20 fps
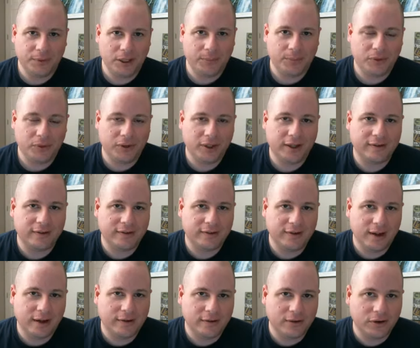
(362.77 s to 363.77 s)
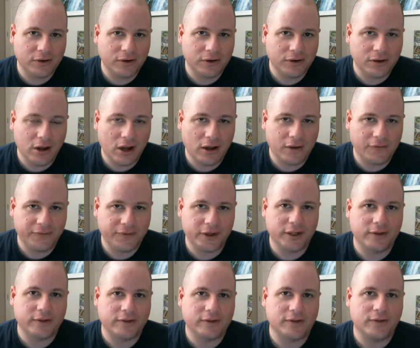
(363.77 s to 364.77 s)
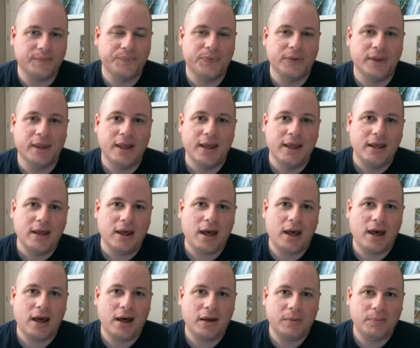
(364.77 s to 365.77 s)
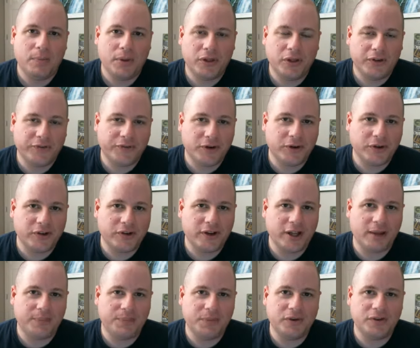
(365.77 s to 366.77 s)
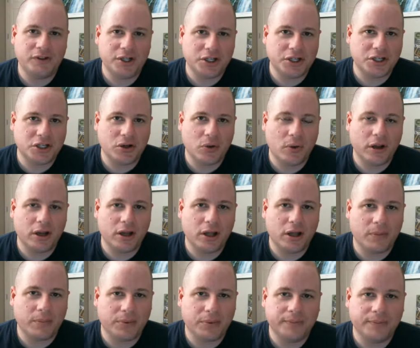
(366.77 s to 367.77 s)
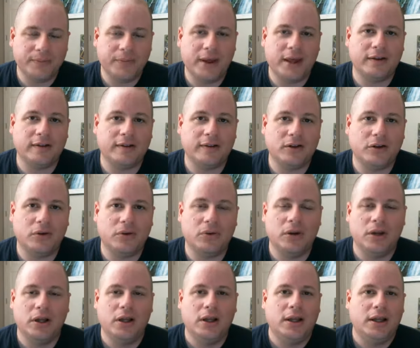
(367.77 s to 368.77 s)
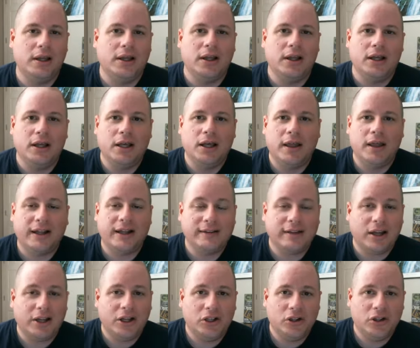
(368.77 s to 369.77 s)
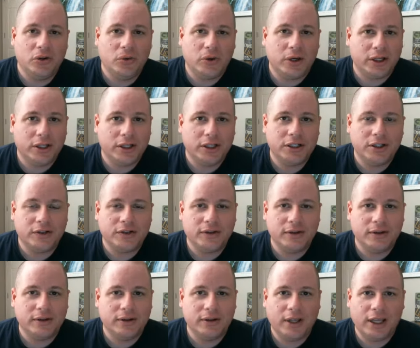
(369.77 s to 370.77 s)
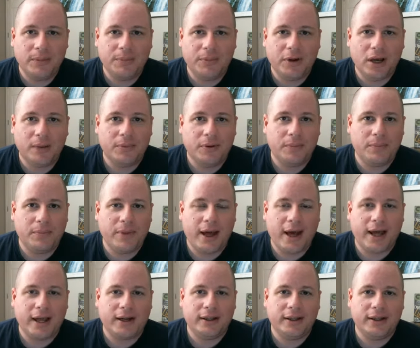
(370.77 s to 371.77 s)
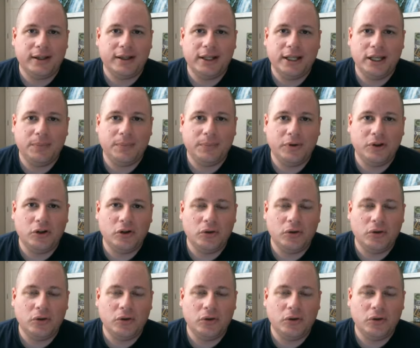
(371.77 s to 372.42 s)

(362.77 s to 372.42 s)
people can sense your confidence. But the first step is just showing up. And so that's how you do it. You just keep coming back. You keep